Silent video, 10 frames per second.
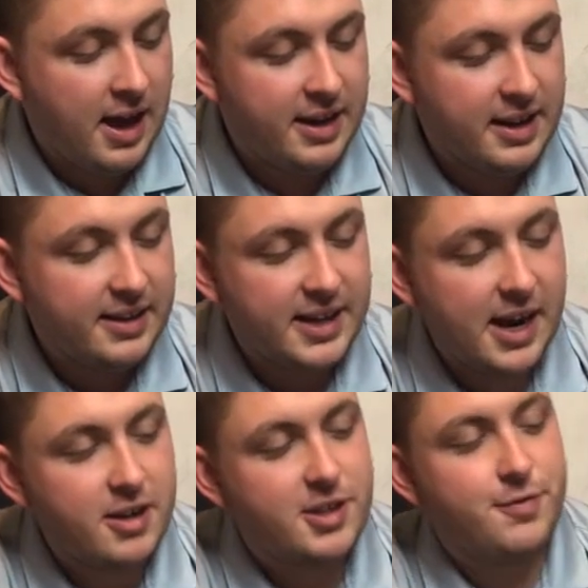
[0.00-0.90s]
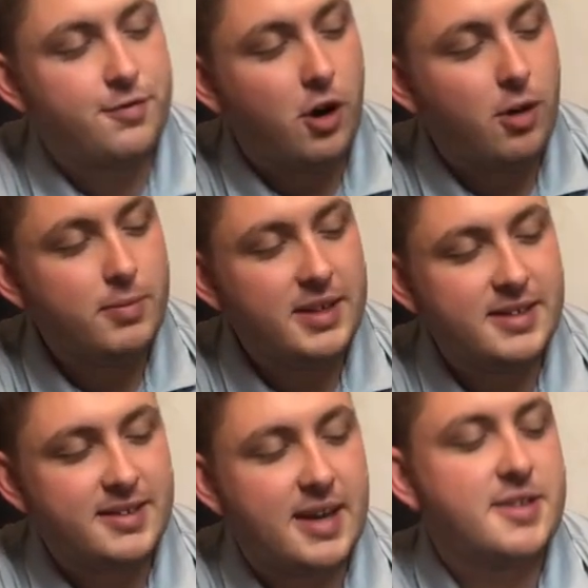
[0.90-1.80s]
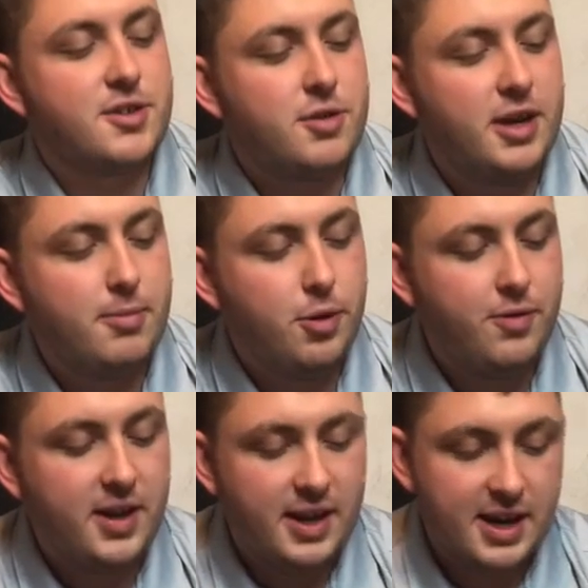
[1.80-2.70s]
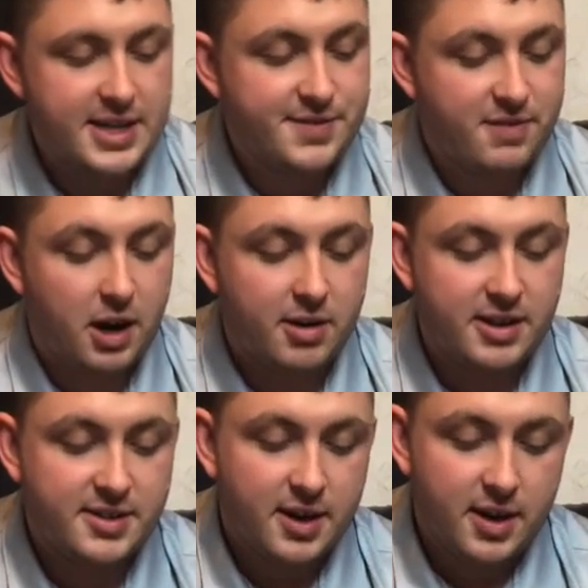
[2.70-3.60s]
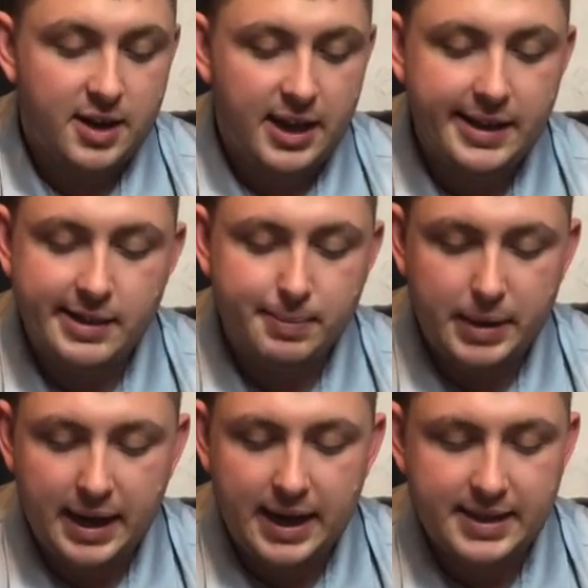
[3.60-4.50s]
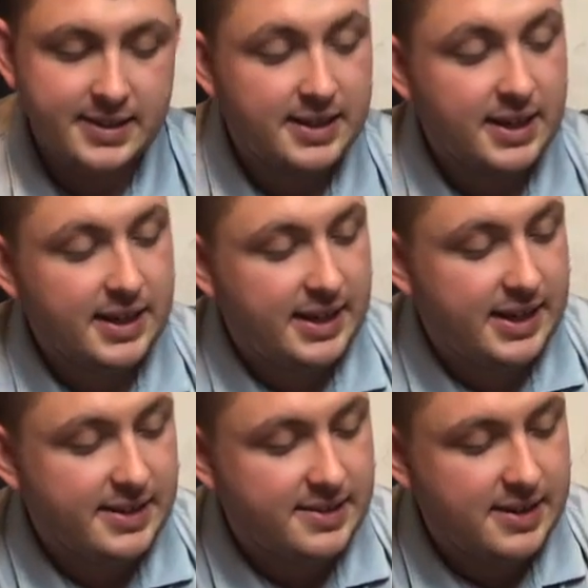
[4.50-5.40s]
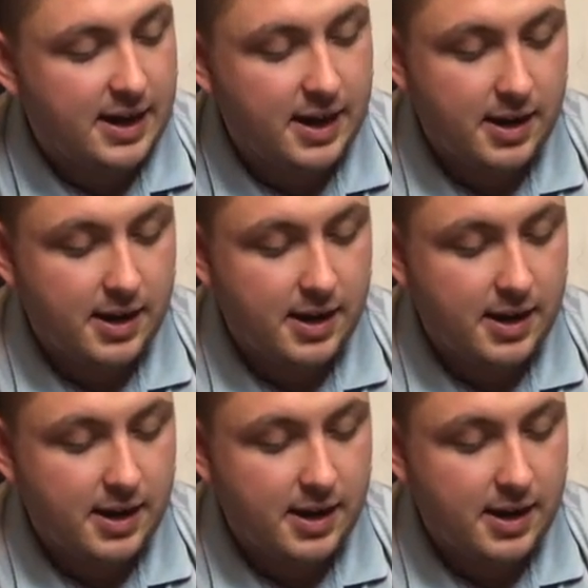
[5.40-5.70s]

another character from the Assassin's Creed movie, as far as in the past, is